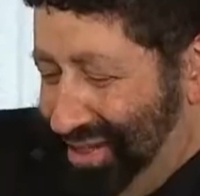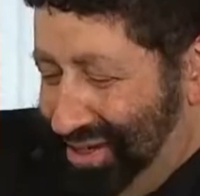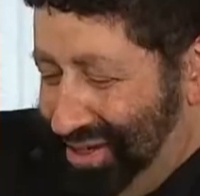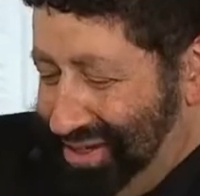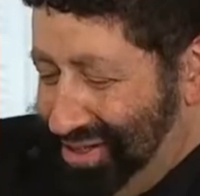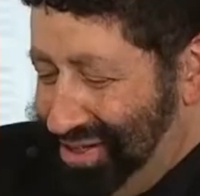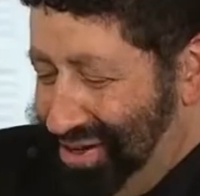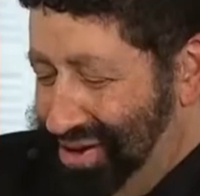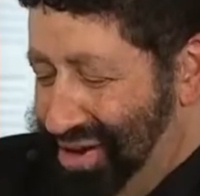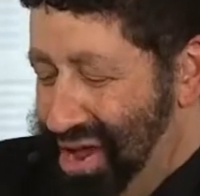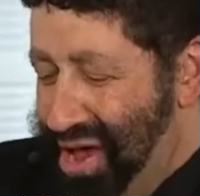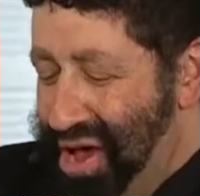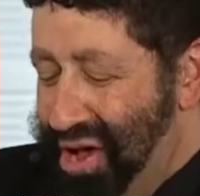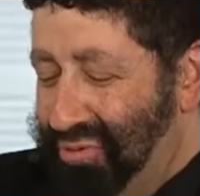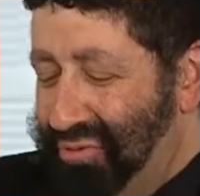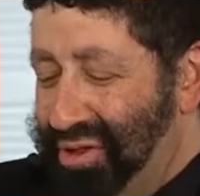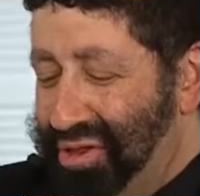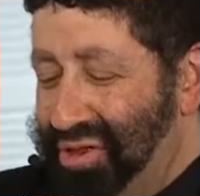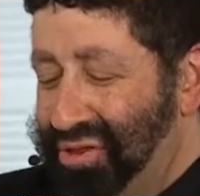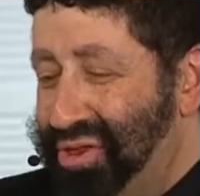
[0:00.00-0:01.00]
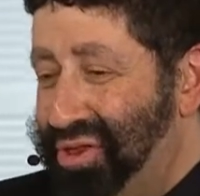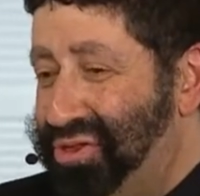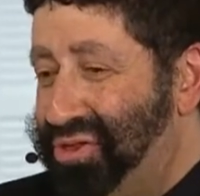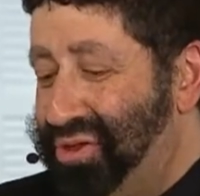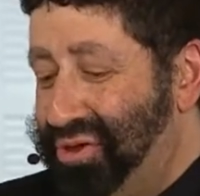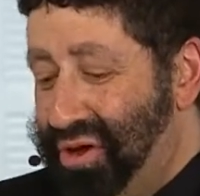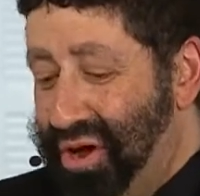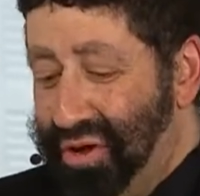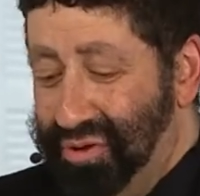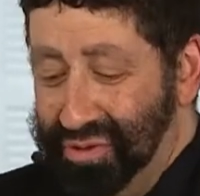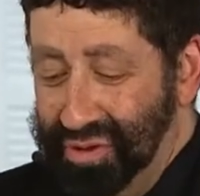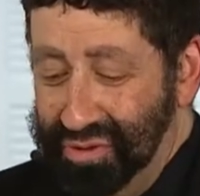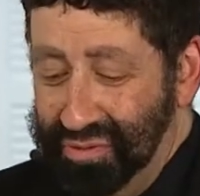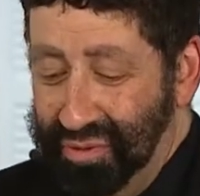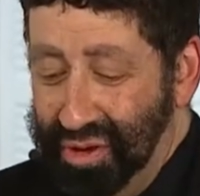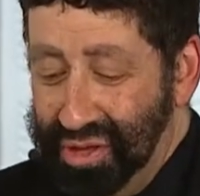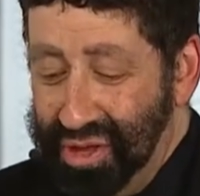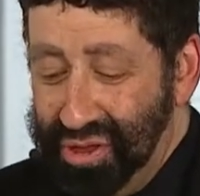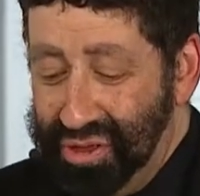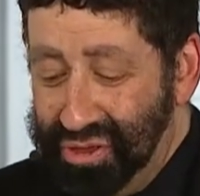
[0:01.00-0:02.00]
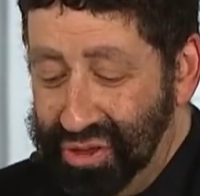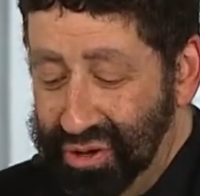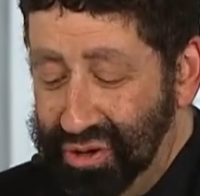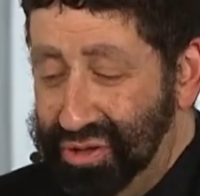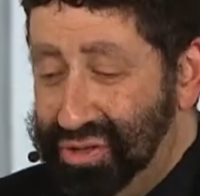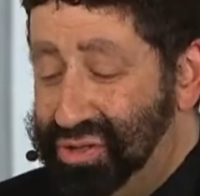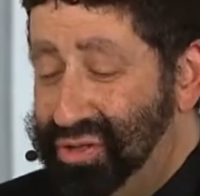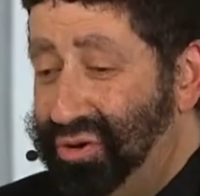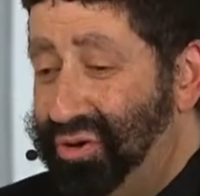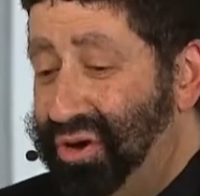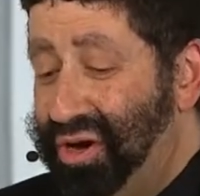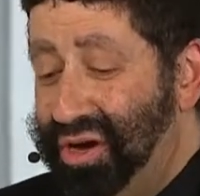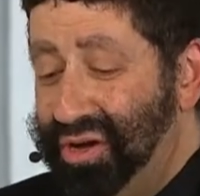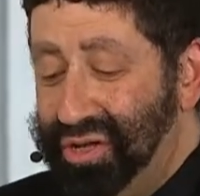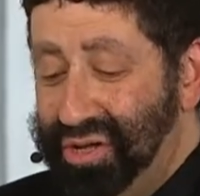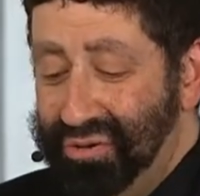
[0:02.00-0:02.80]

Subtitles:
a little door. Well, the third door,